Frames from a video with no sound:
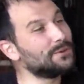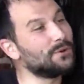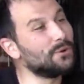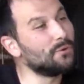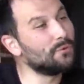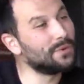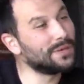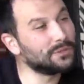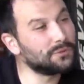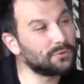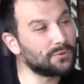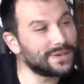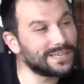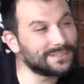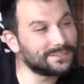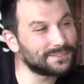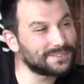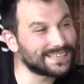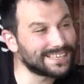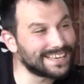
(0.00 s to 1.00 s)
you
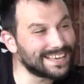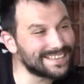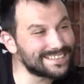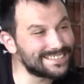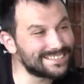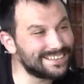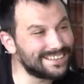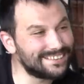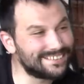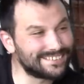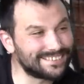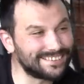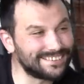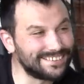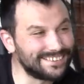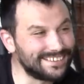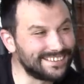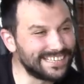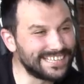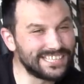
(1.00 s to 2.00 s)
went to the gas
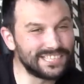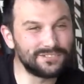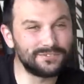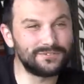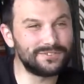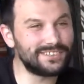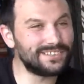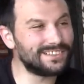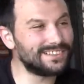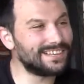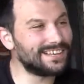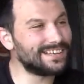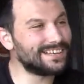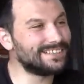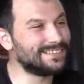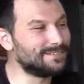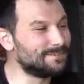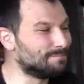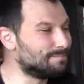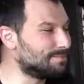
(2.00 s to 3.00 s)
station, it felt
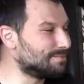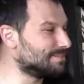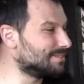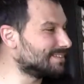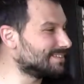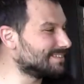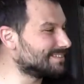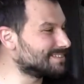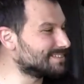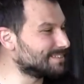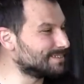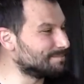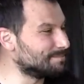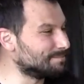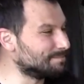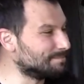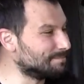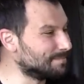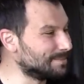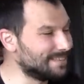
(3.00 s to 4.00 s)
like putting
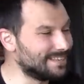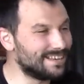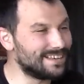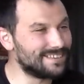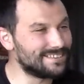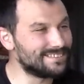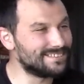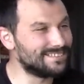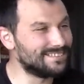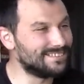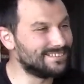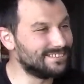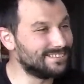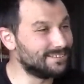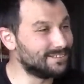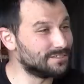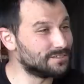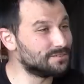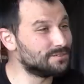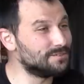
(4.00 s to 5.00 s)
some gas
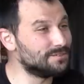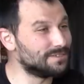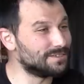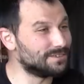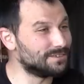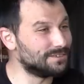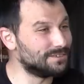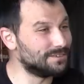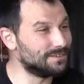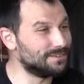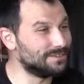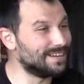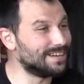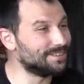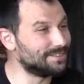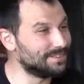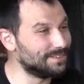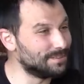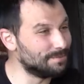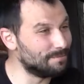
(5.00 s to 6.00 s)
in a scooter, you know,
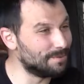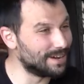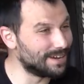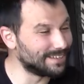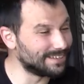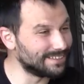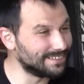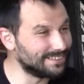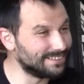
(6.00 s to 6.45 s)
not in the bike.